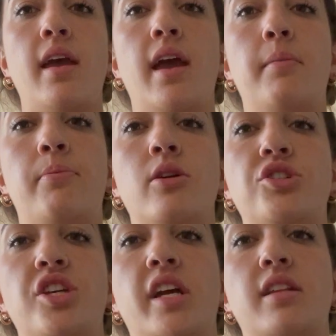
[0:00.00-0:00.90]
and
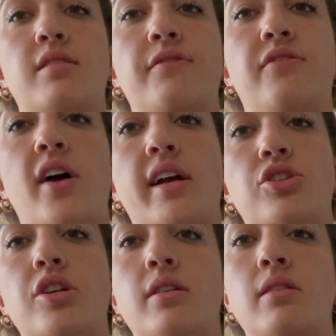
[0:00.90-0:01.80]
pushing into
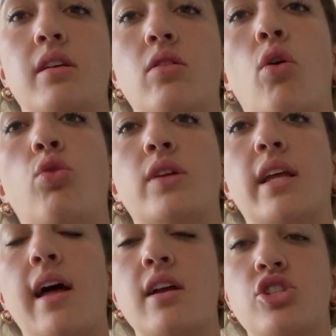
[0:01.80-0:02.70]
flexion and
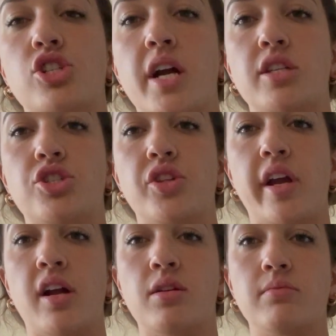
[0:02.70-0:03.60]
holding that stretch
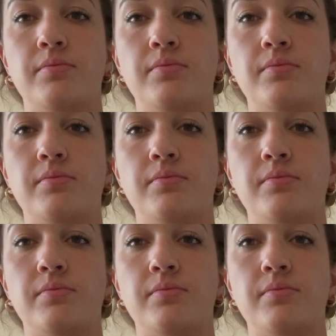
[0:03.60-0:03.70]
there.